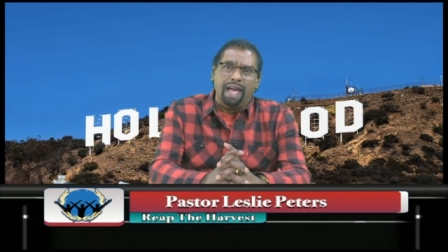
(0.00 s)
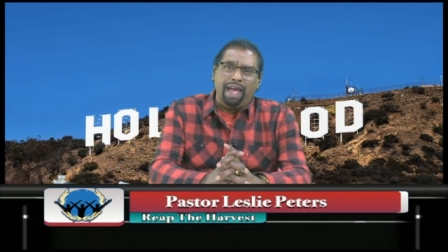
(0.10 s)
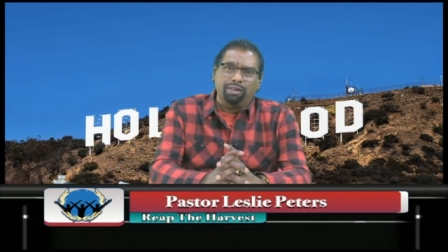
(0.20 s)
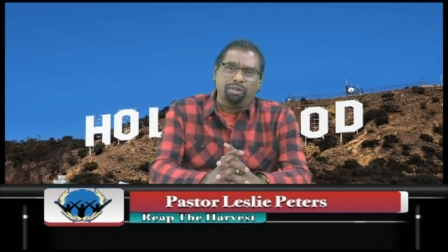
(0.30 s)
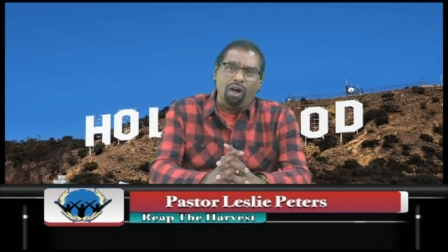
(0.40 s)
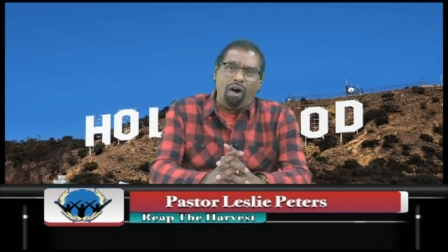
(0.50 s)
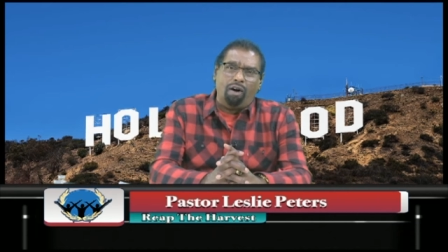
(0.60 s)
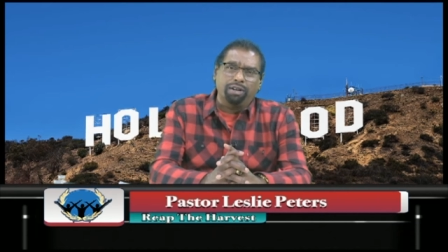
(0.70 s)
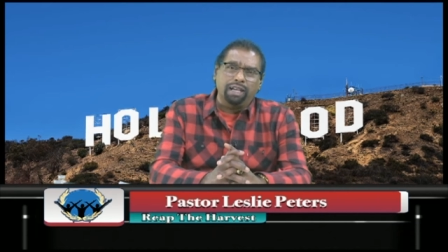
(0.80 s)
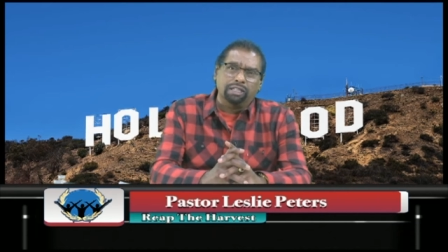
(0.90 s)
and
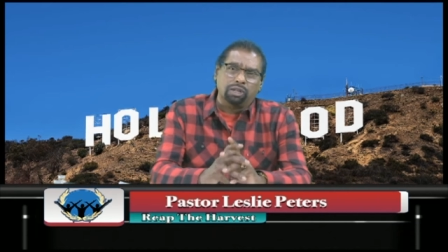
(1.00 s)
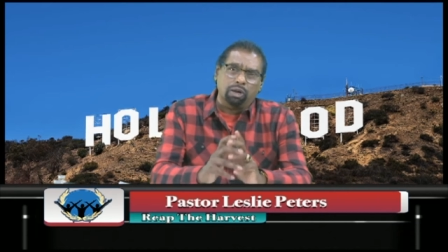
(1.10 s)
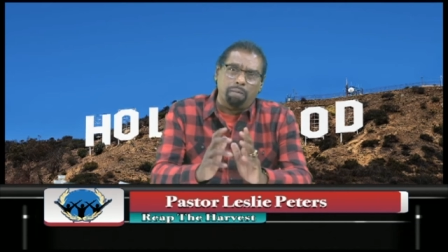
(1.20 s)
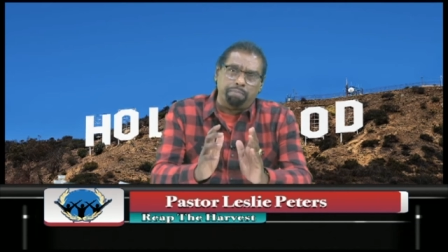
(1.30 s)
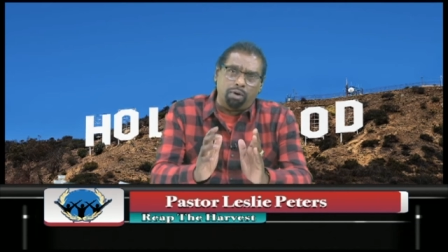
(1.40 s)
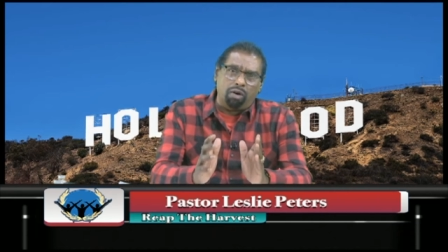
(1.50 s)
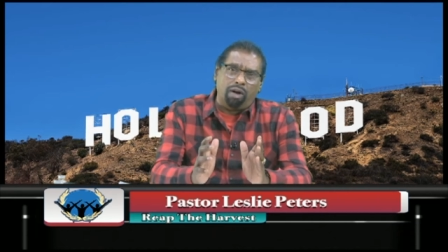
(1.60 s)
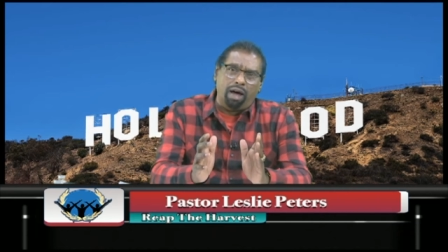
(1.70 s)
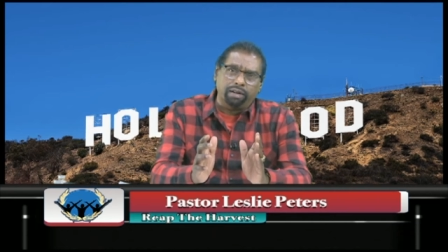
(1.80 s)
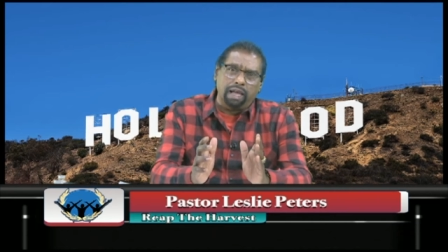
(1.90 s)
God is going to pour
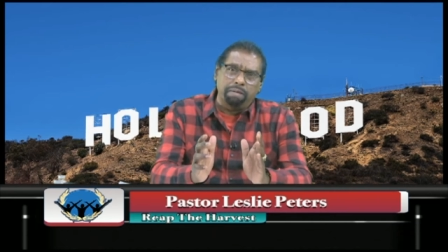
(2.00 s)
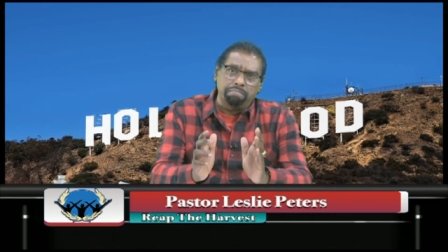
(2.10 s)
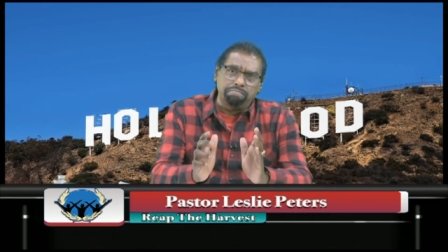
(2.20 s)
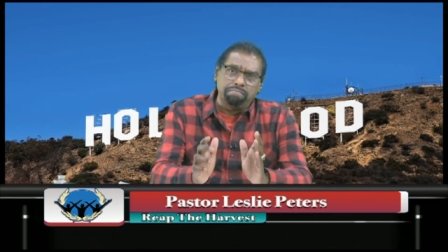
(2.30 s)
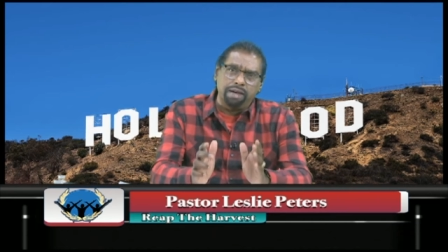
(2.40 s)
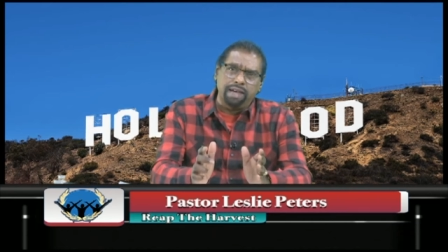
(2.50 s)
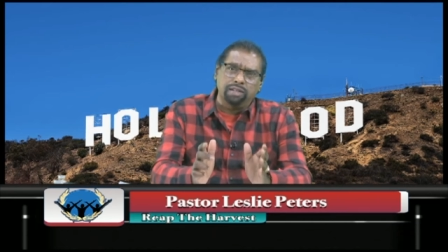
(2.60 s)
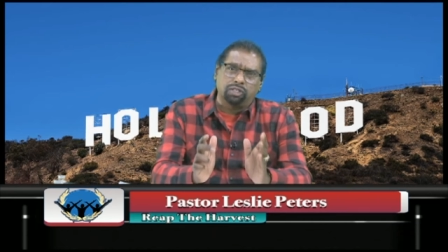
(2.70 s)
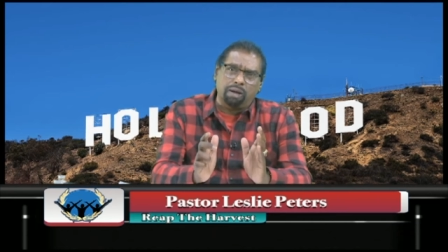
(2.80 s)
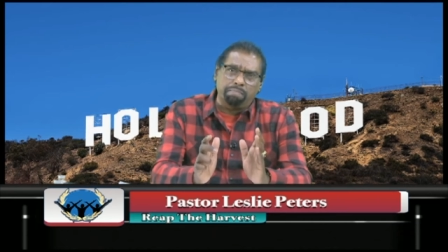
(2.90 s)
out a major